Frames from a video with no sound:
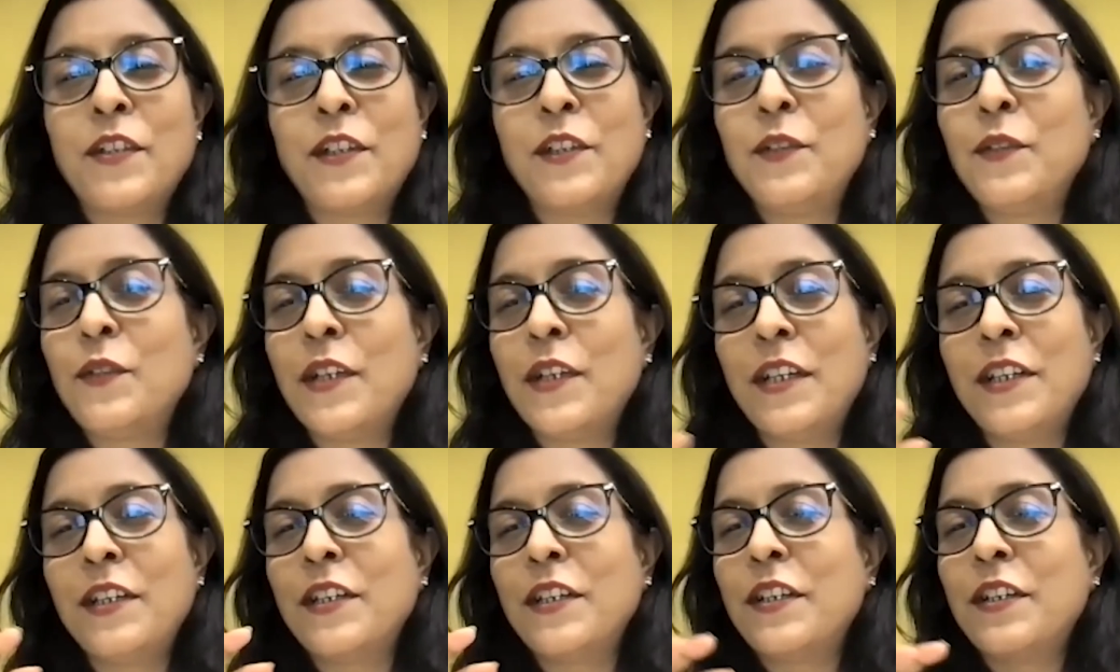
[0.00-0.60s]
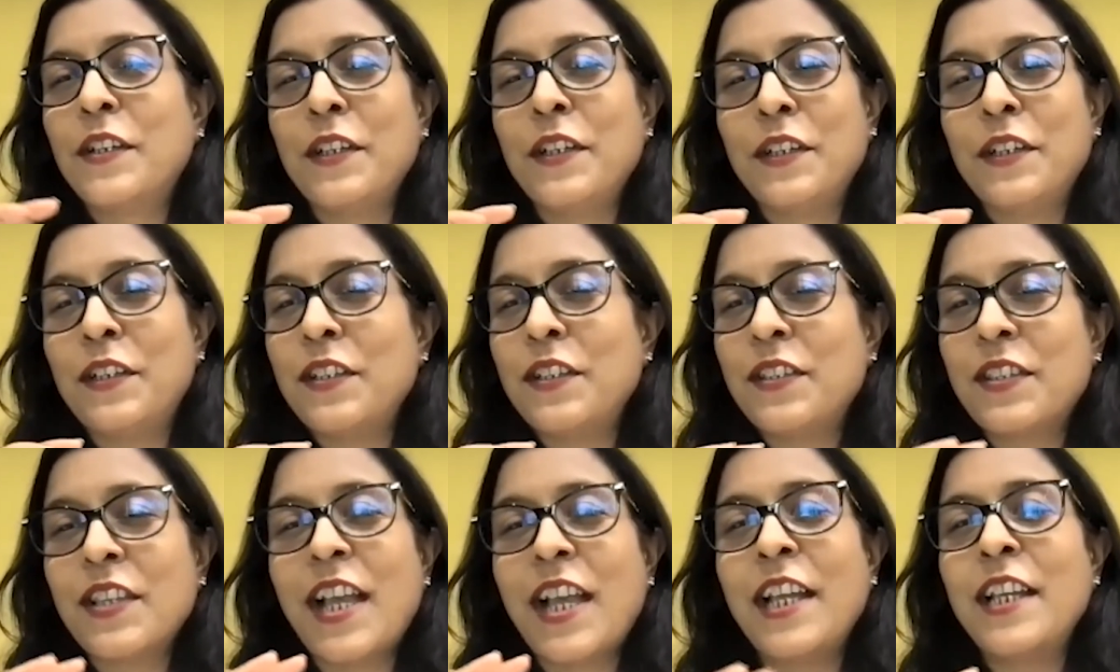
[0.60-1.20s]
You can
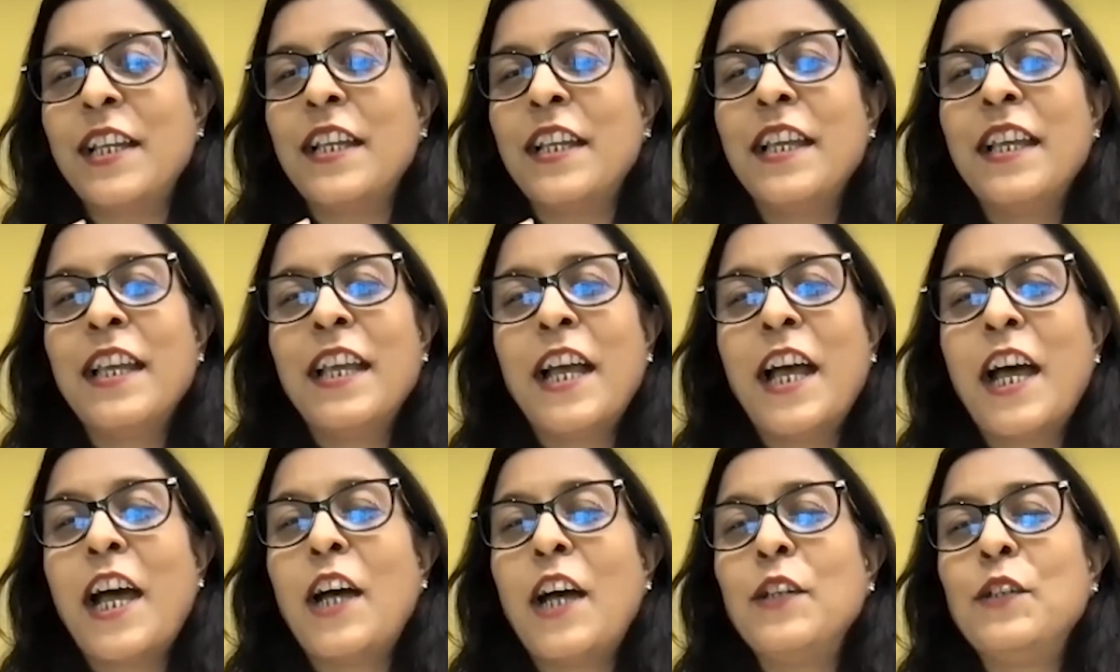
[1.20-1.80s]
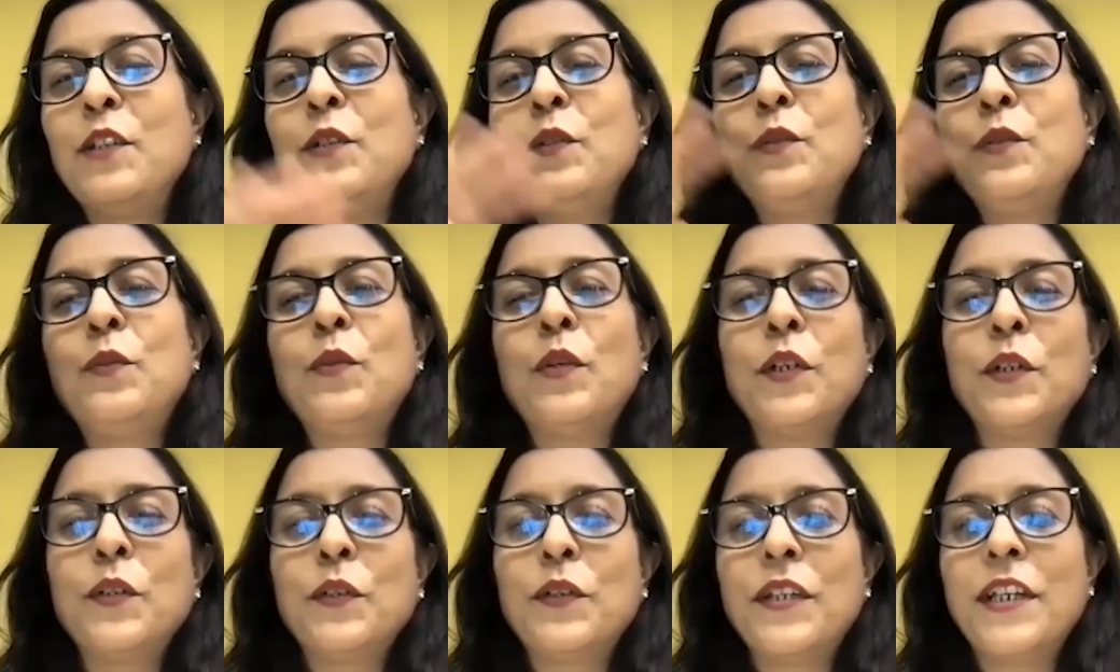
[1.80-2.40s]
decide how you
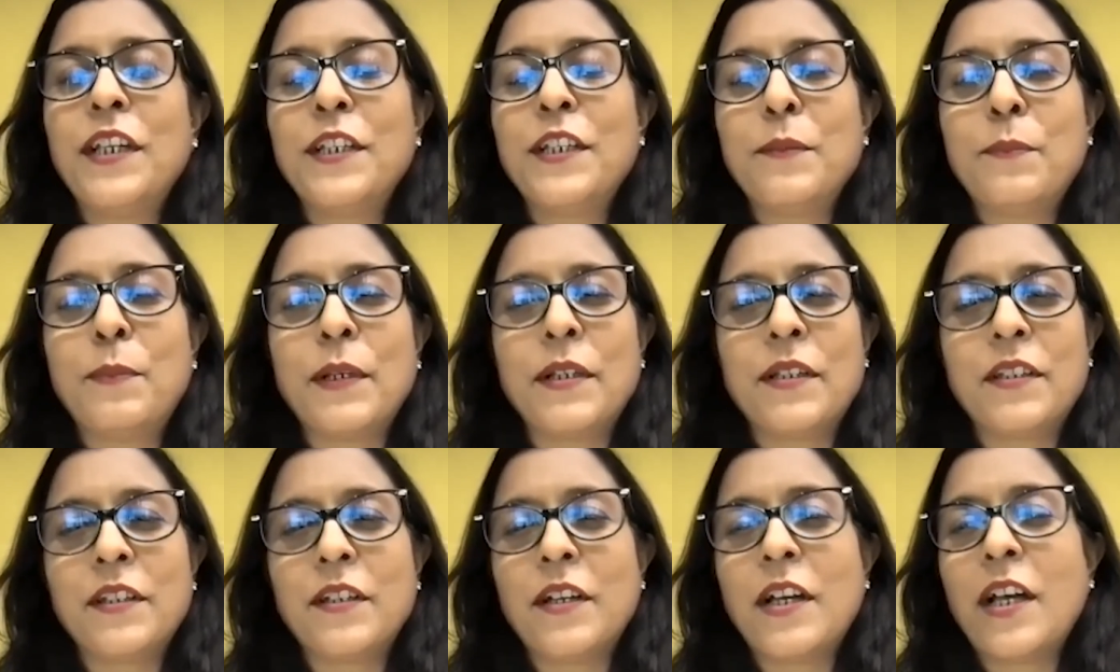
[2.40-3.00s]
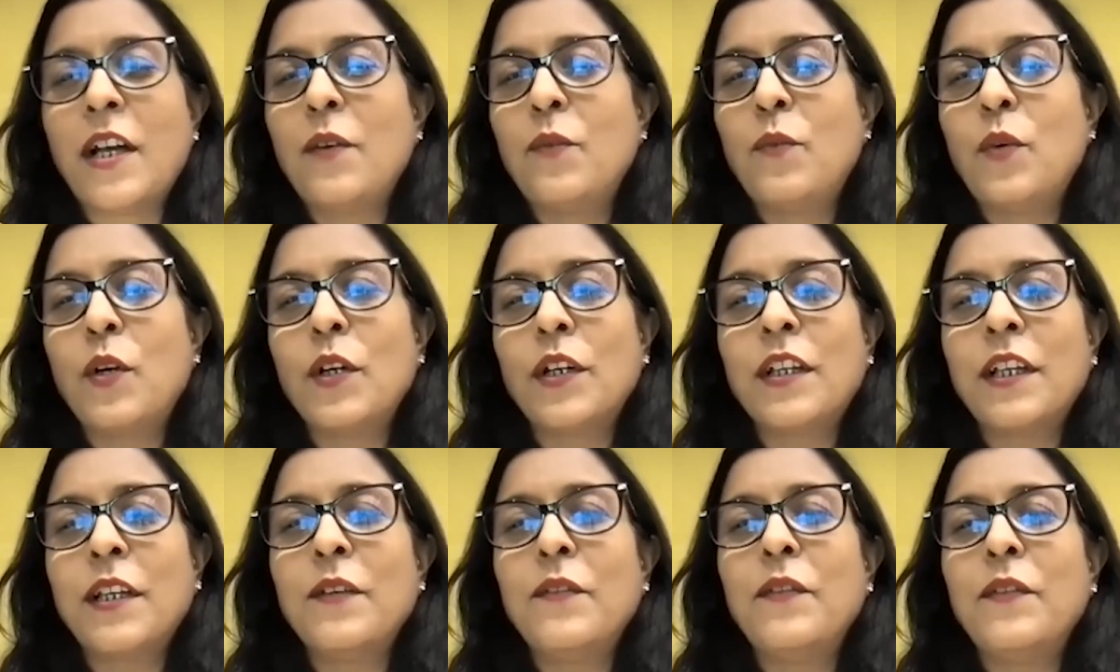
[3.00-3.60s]
want to create a picture, what
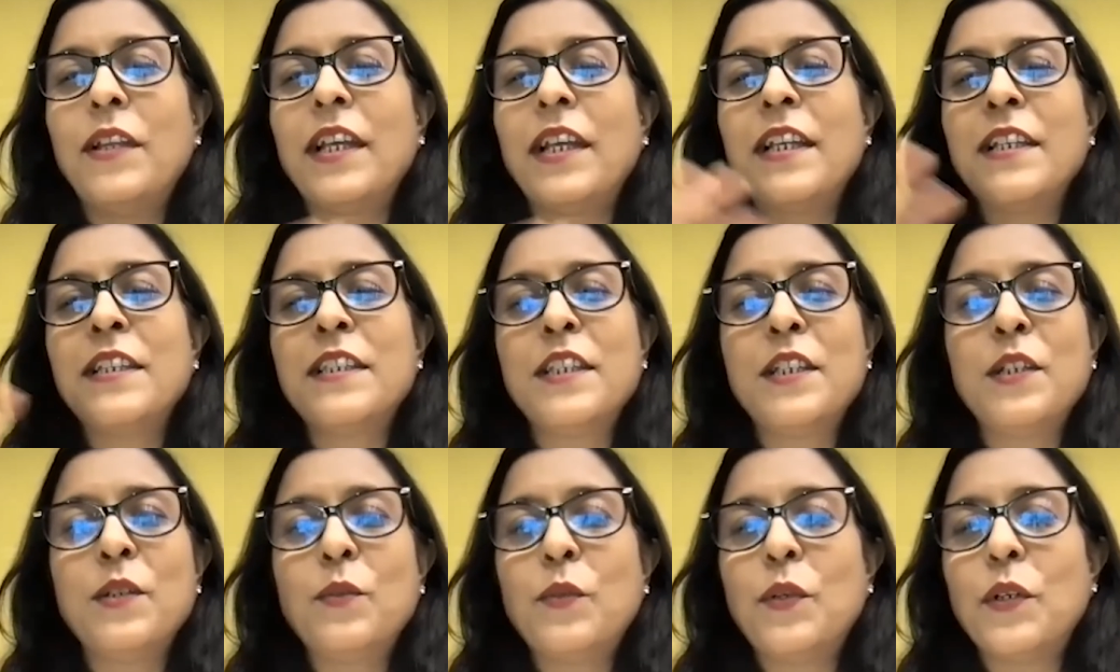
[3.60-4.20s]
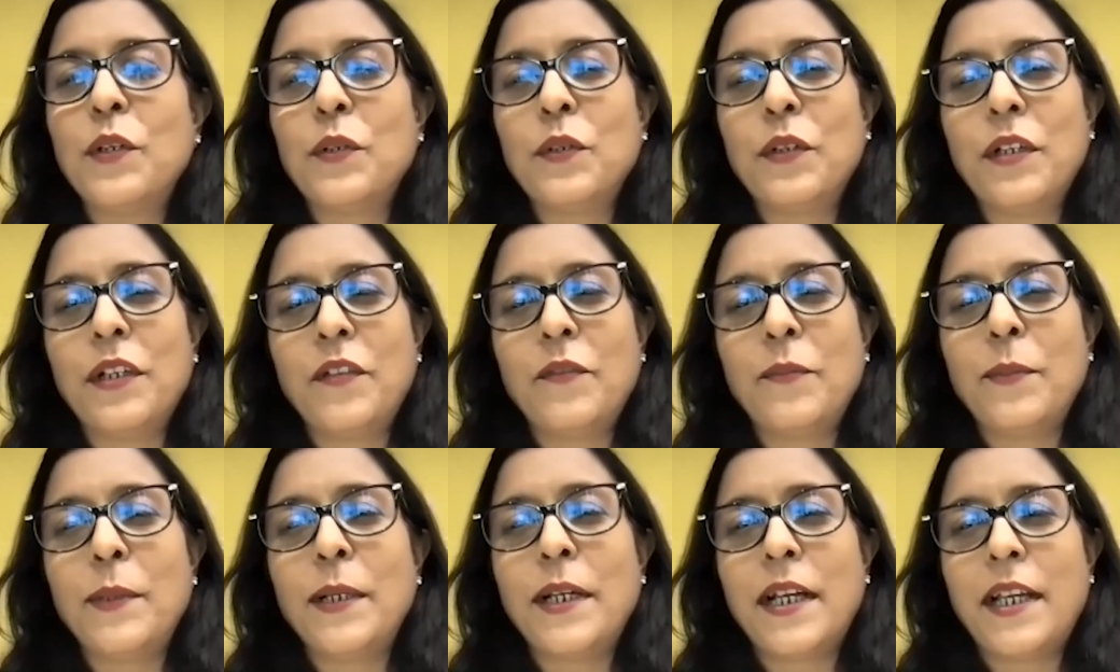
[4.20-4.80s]
kind of legacy you want to
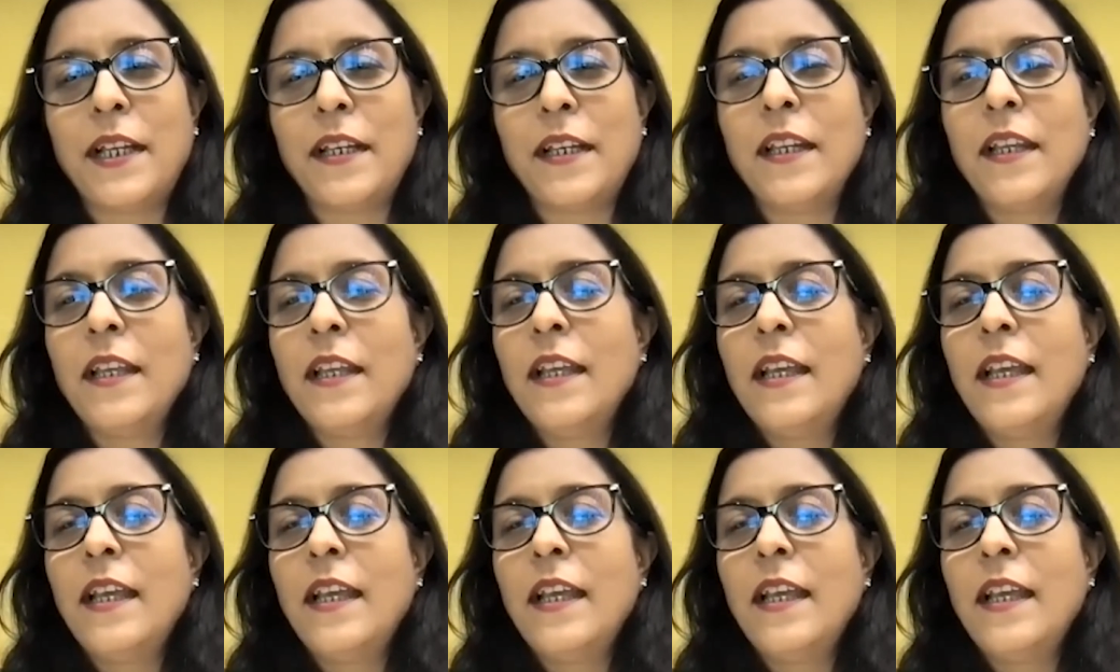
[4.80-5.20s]
leave behind.